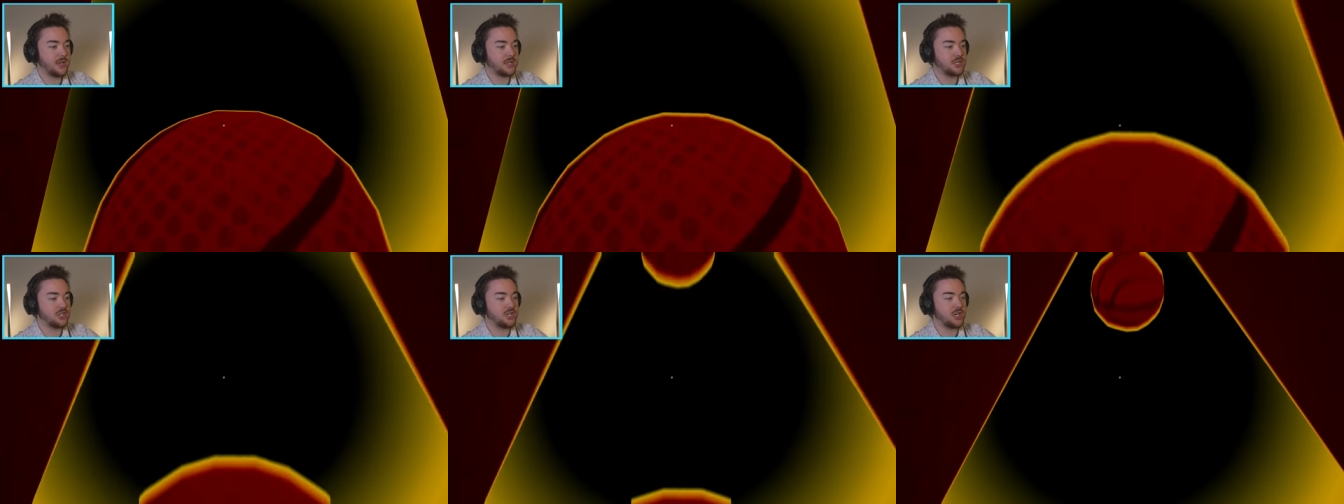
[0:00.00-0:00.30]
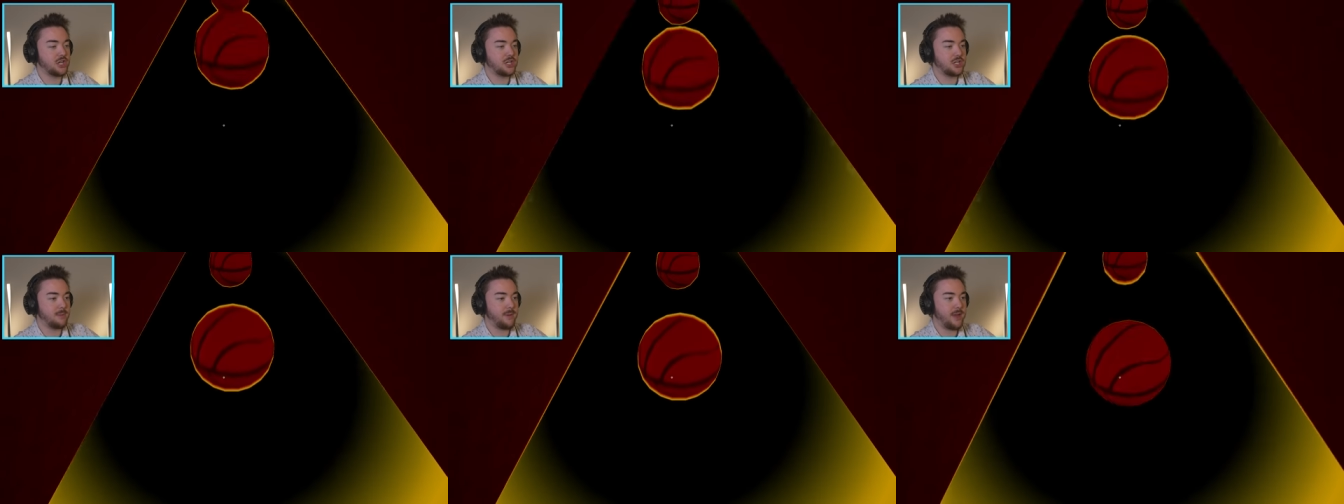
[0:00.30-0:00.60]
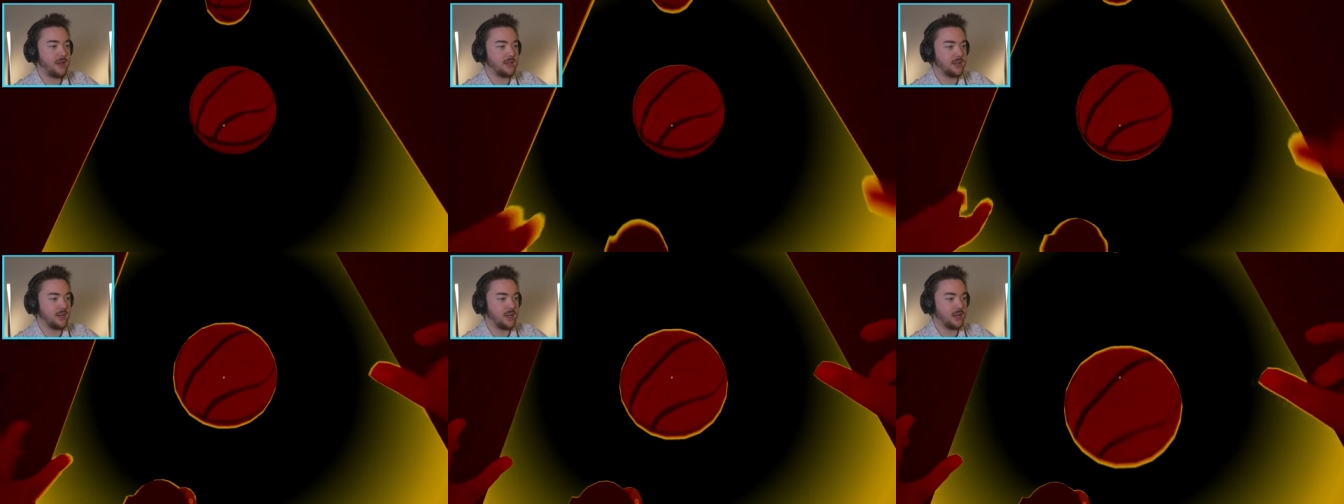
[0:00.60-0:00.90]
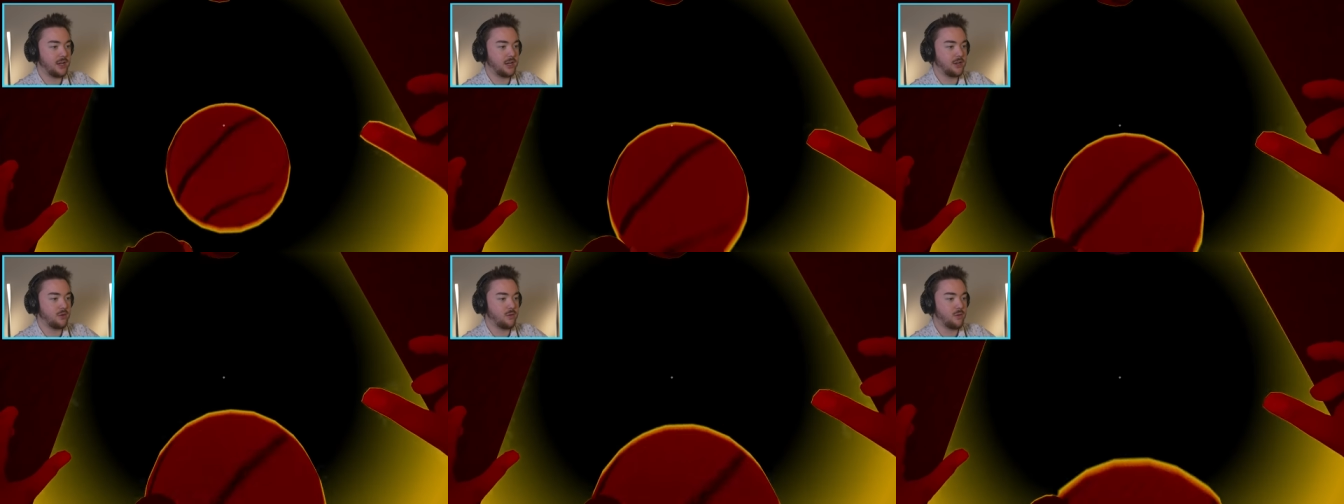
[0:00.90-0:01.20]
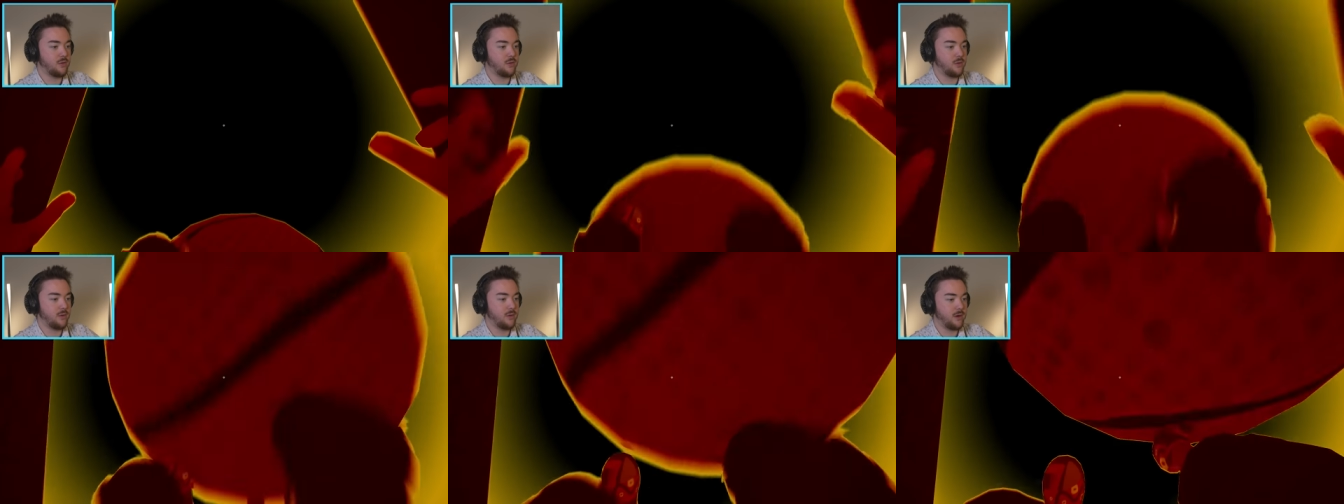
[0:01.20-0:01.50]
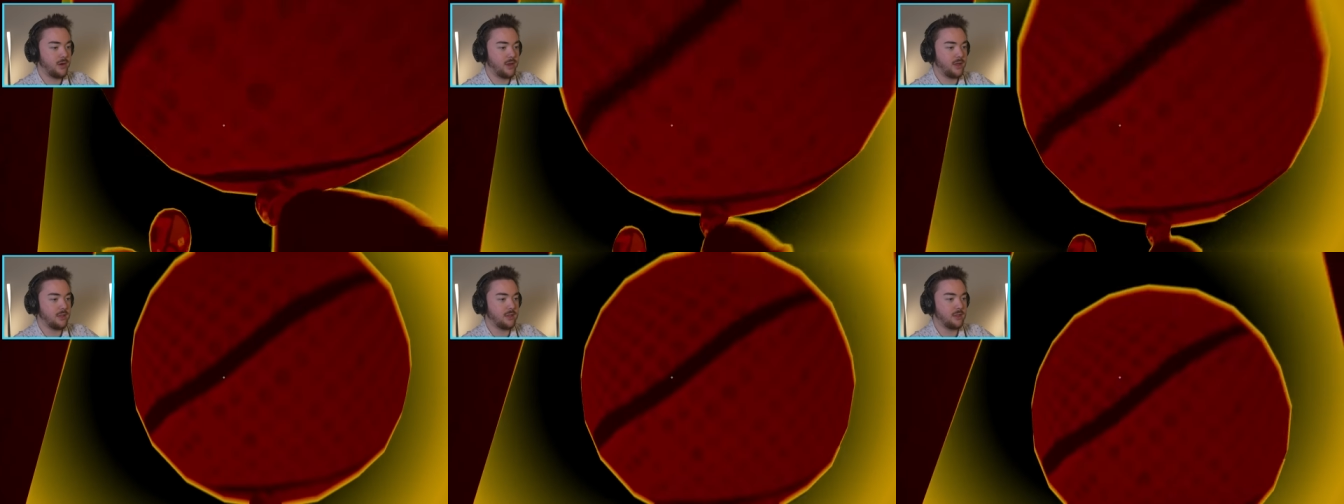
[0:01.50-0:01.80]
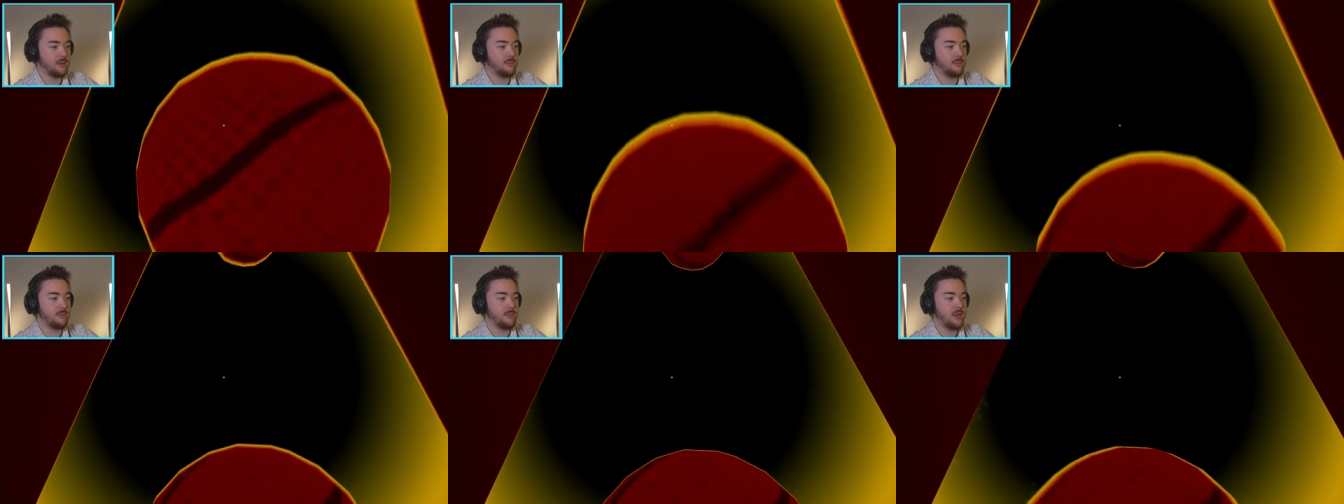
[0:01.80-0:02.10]
it's just about getting into a
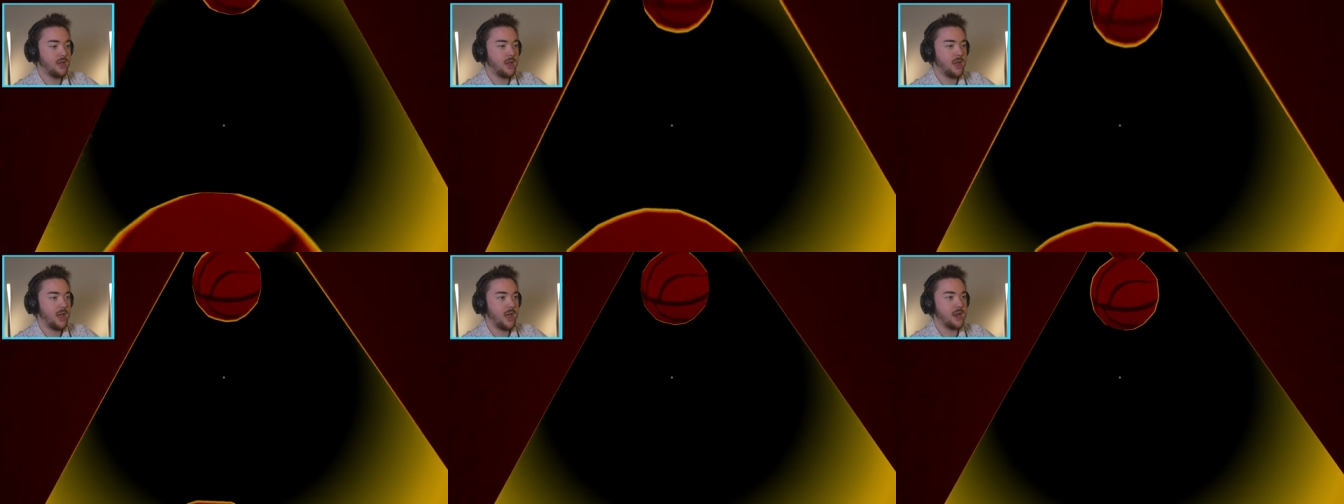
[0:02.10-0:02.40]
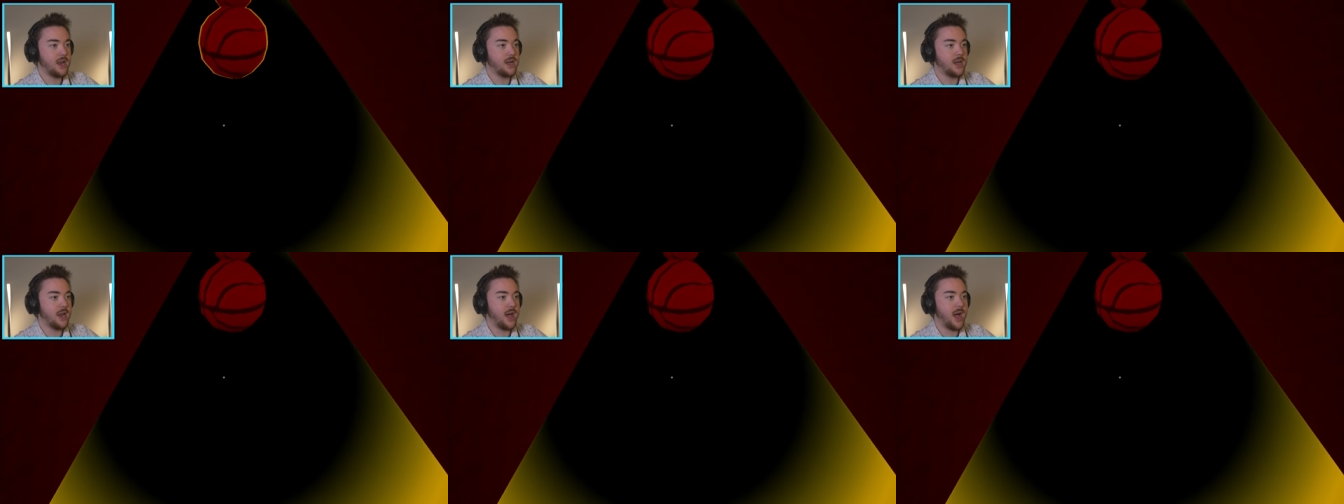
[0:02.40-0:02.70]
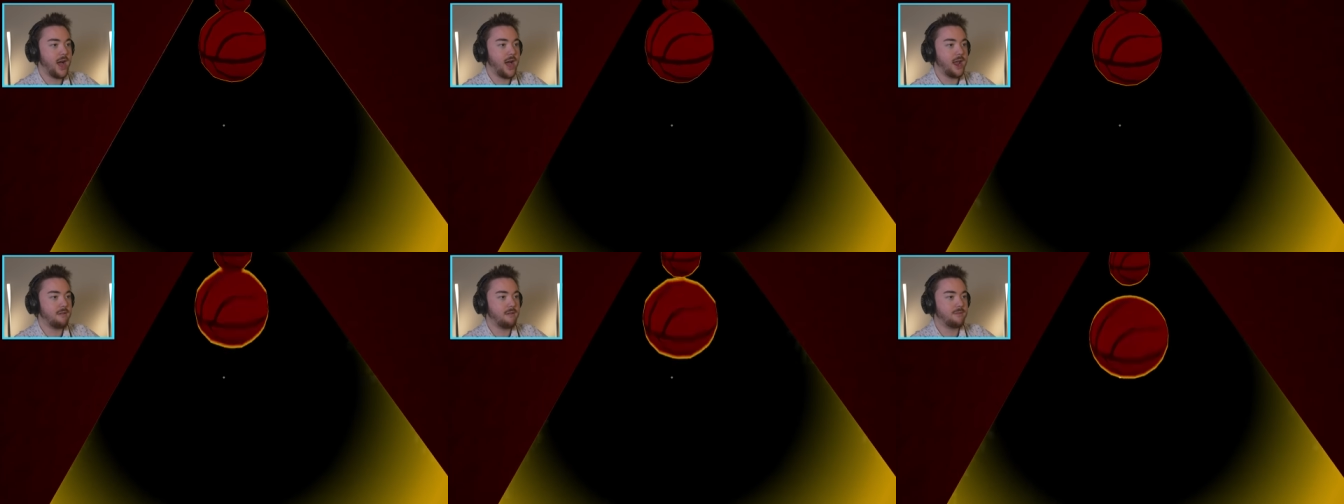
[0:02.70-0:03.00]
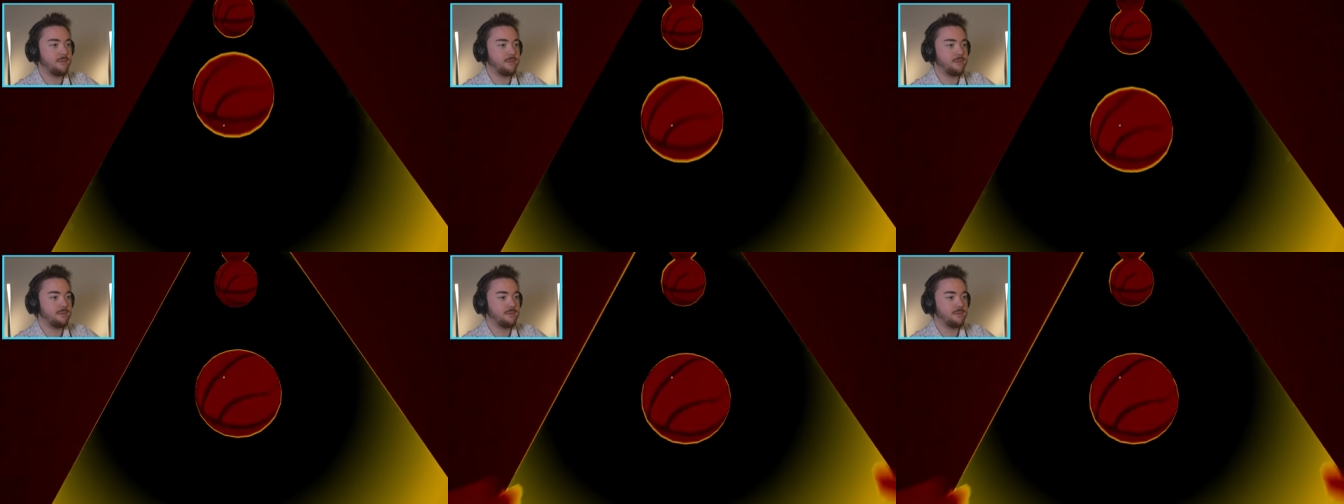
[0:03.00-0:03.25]
rhythm and not